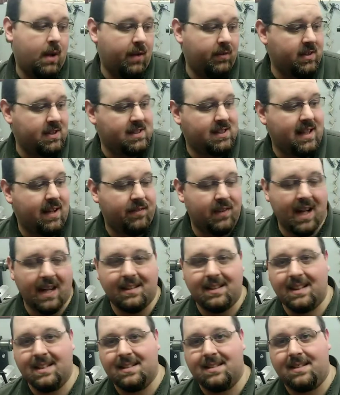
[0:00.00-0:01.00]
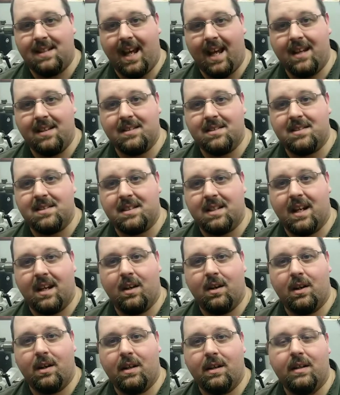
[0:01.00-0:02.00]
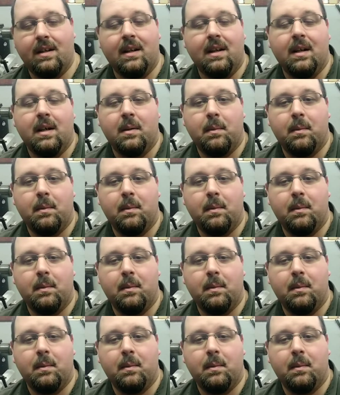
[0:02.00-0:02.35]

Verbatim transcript: Obviously, I've got these 10 Sierra